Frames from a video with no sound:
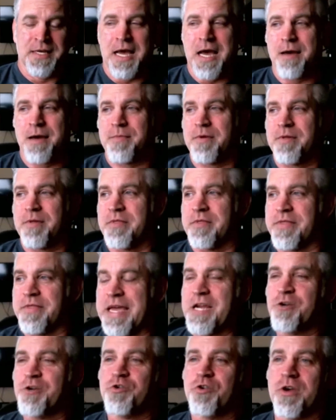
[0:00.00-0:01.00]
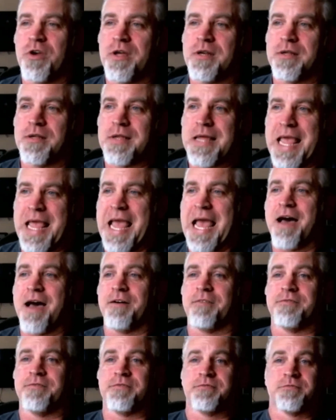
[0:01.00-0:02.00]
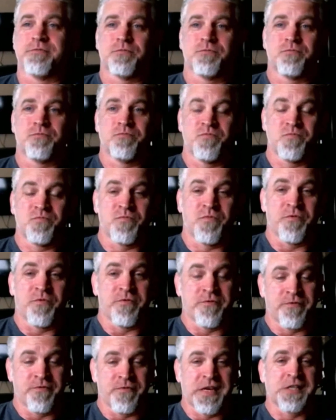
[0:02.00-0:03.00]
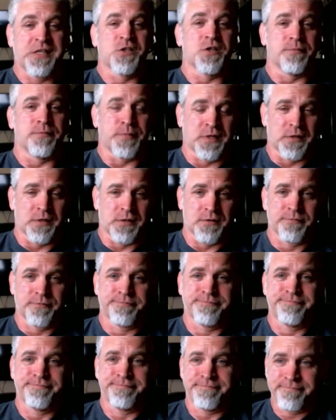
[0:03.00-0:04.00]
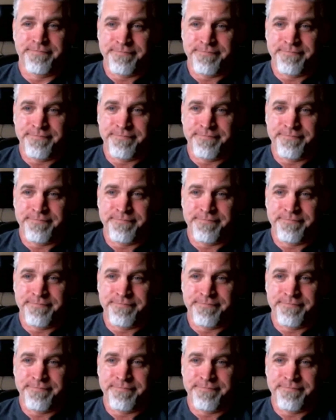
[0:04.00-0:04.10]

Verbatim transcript: Um, they should have visible,